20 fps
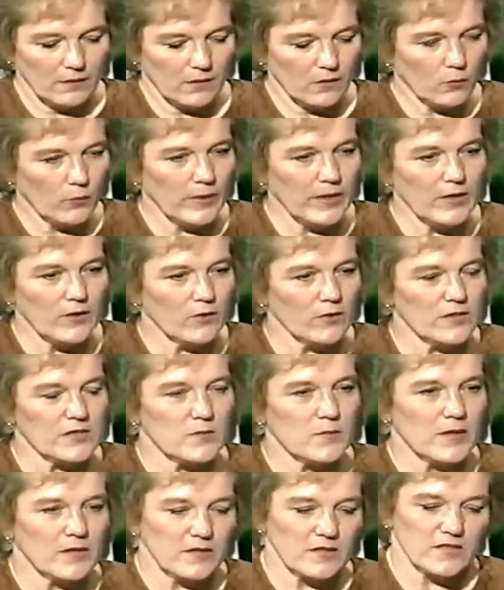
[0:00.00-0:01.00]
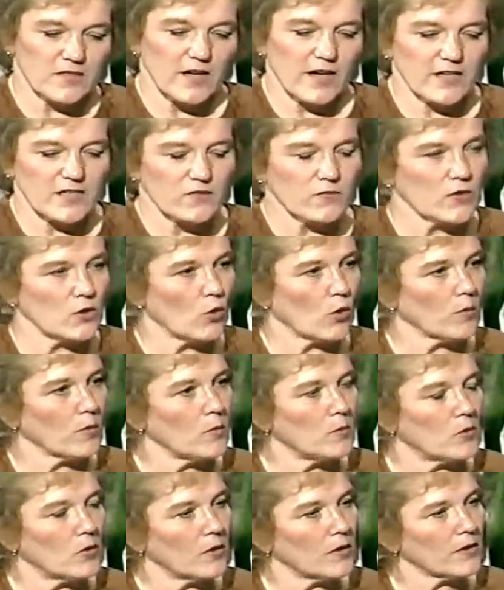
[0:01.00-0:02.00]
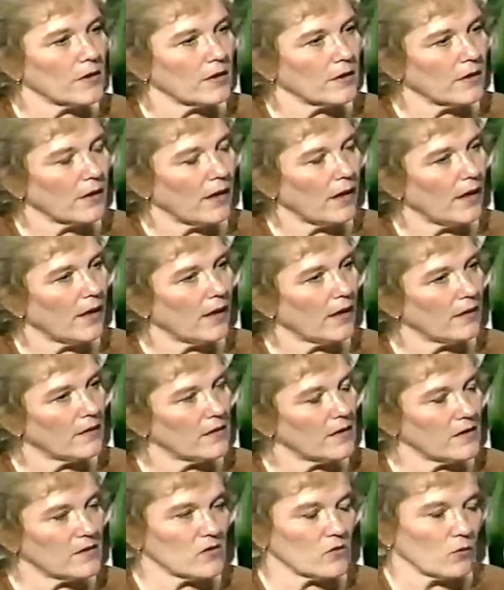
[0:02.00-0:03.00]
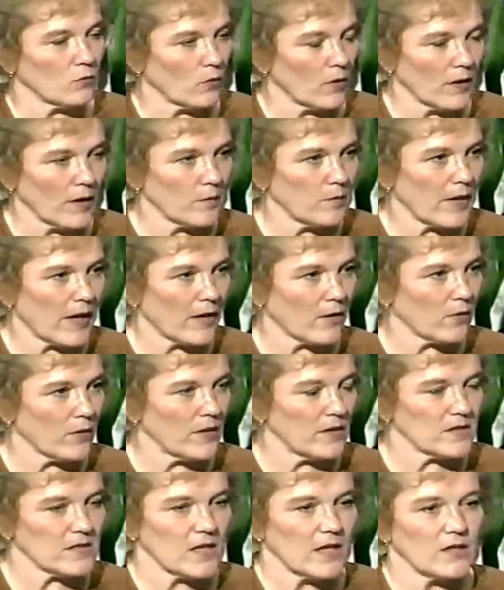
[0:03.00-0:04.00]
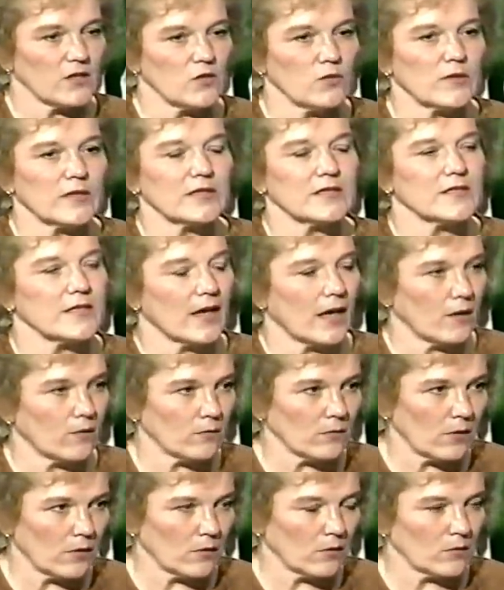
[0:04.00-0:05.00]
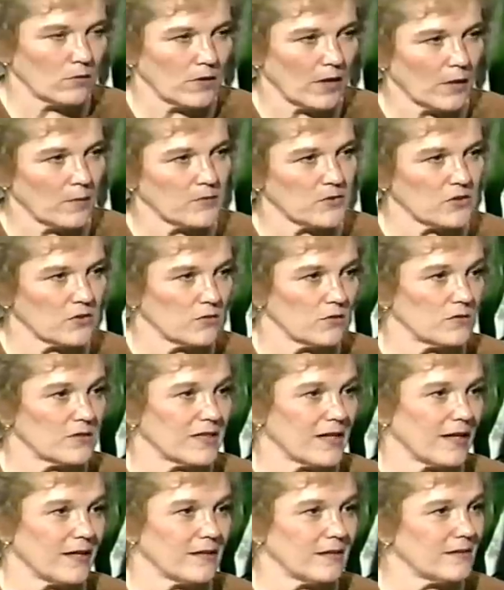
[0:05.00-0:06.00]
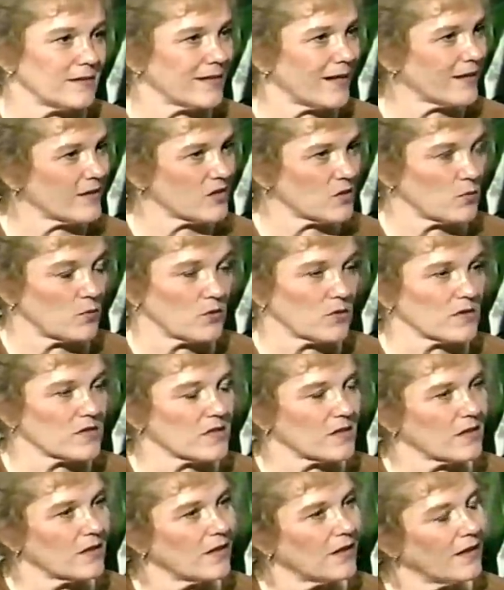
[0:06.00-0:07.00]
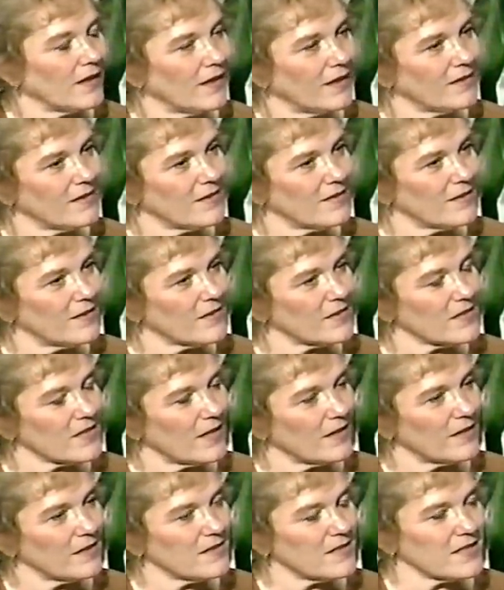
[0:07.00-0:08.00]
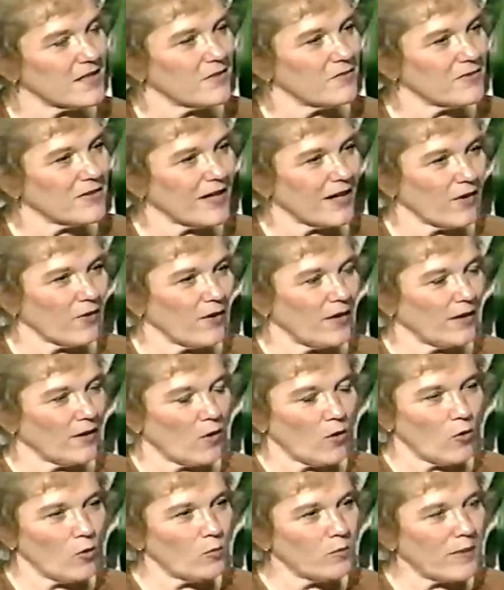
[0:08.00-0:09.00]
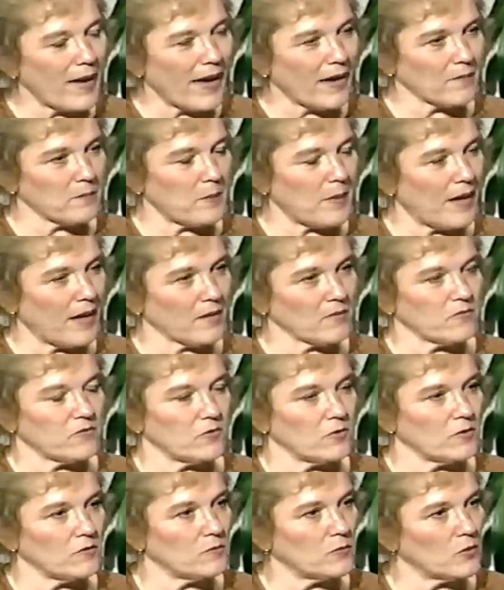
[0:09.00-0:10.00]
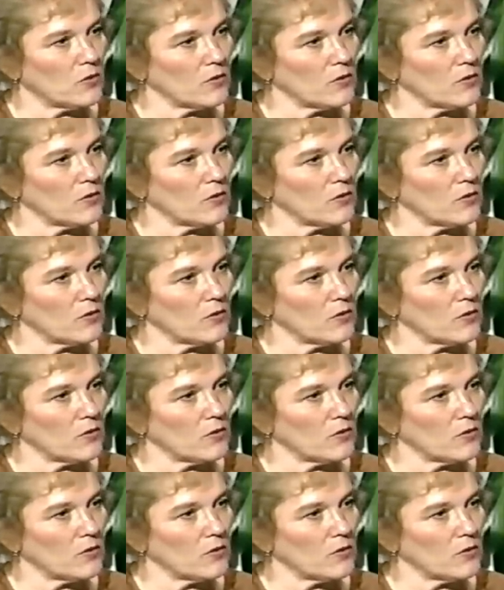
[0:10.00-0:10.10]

the reader is about the size of a normal book and it's run on batteries and you can download up to 10 textbooks into this and instead of oh. carrying a whole backpack full of